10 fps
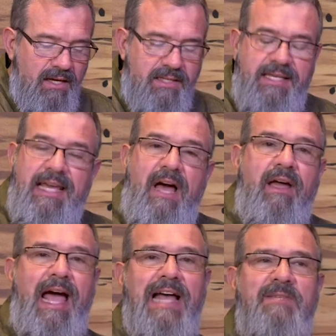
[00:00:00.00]
You see how
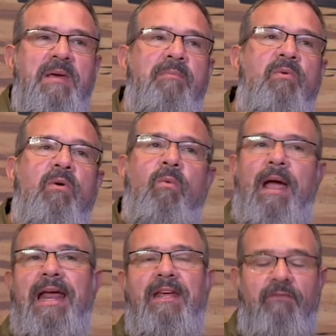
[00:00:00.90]
God's people were
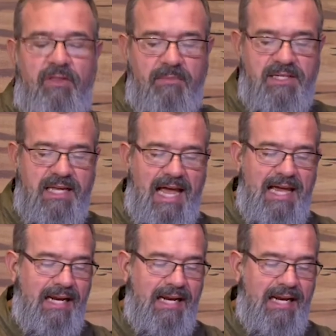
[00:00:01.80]
waiting for the Messiah